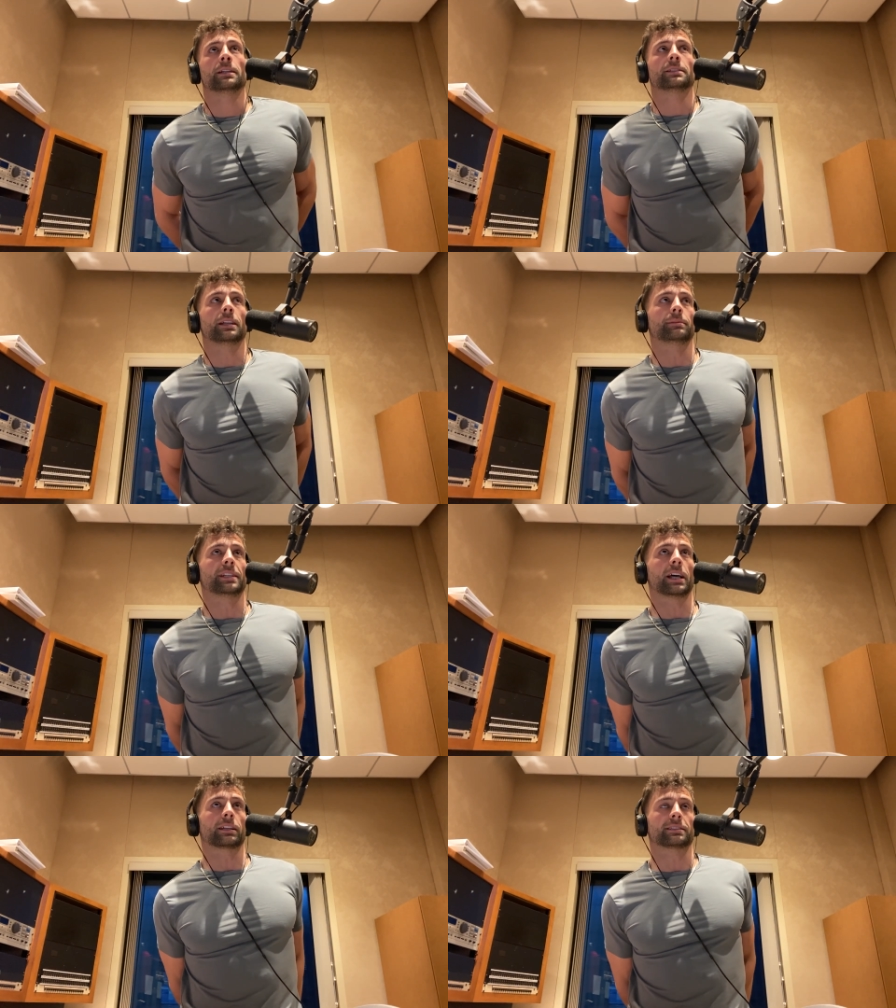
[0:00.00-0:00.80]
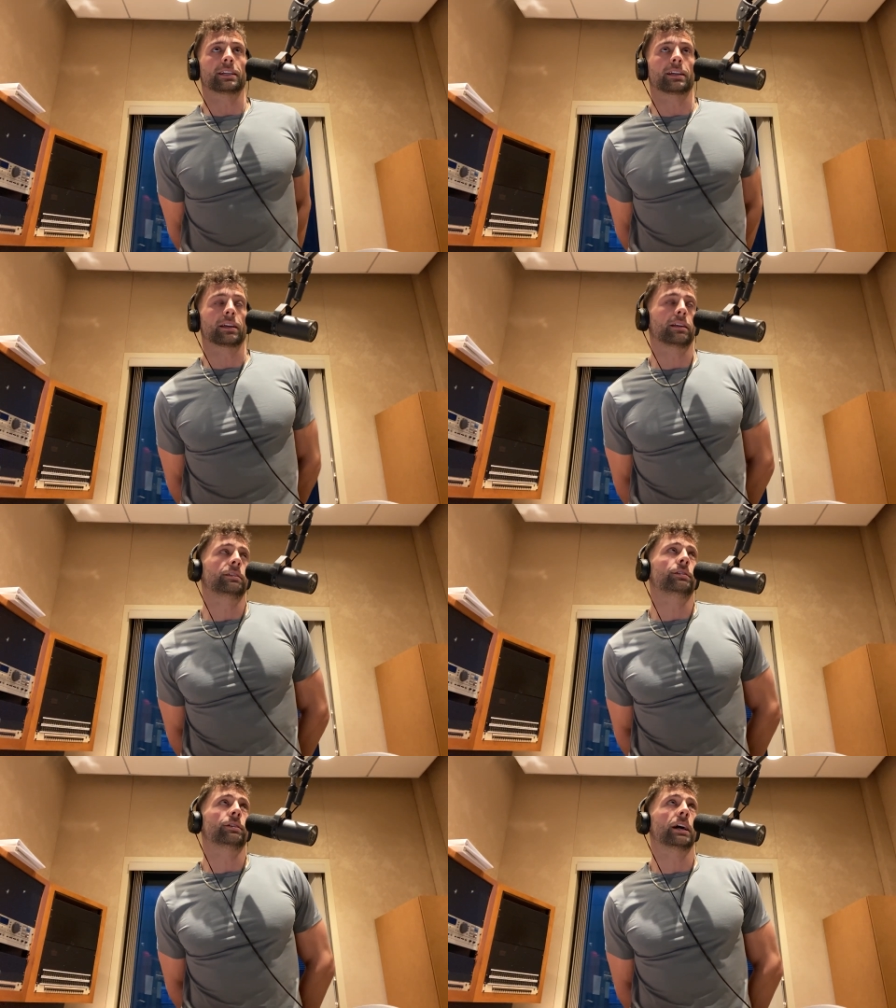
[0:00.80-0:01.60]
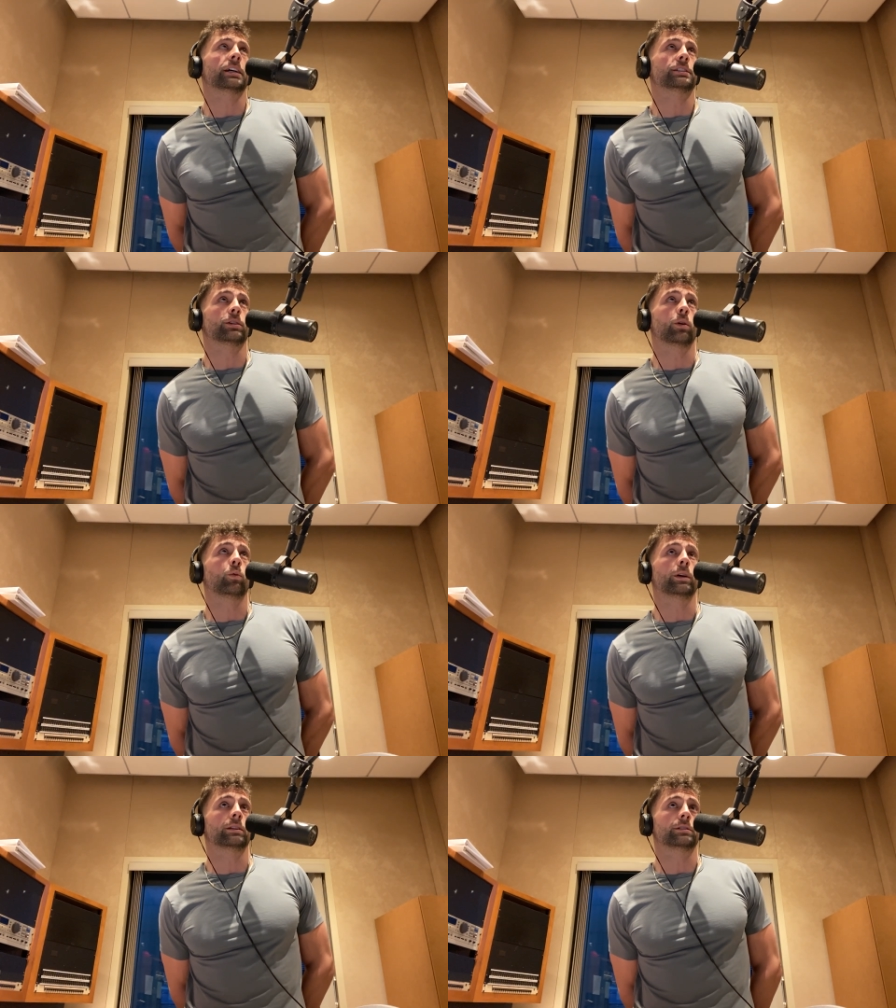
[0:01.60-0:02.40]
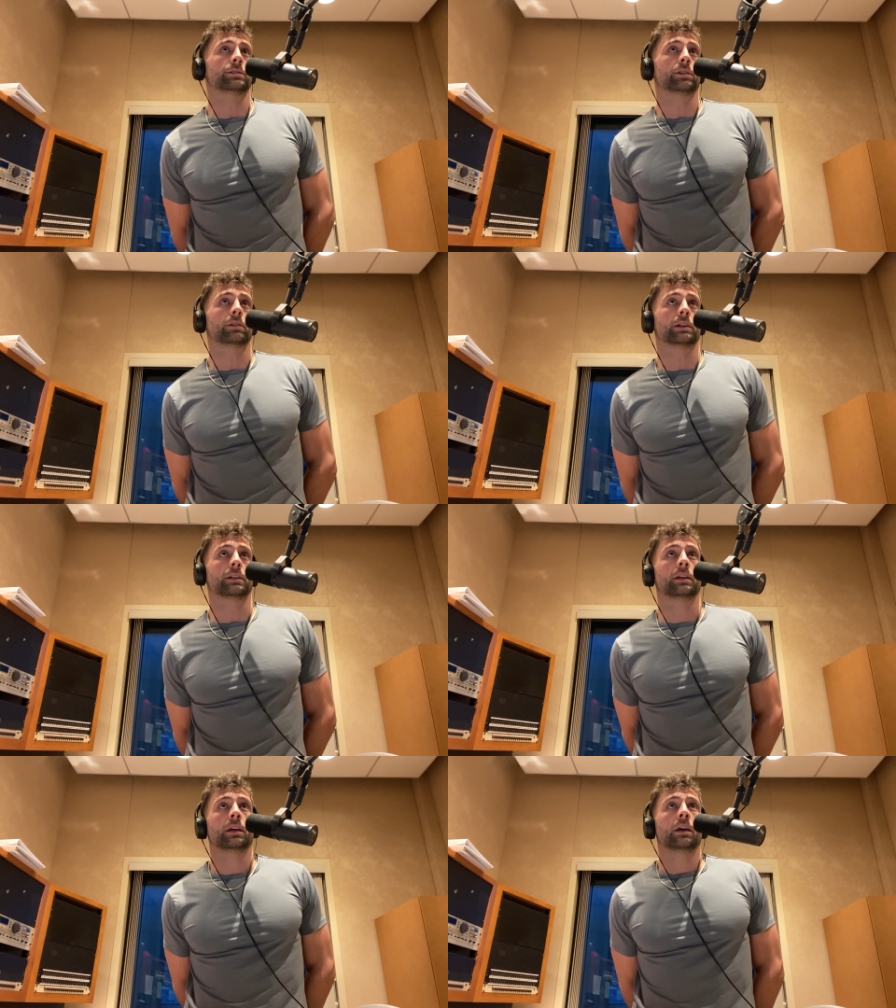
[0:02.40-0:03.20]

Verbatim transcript: His name's Alex Eakin. You guys will enjoy.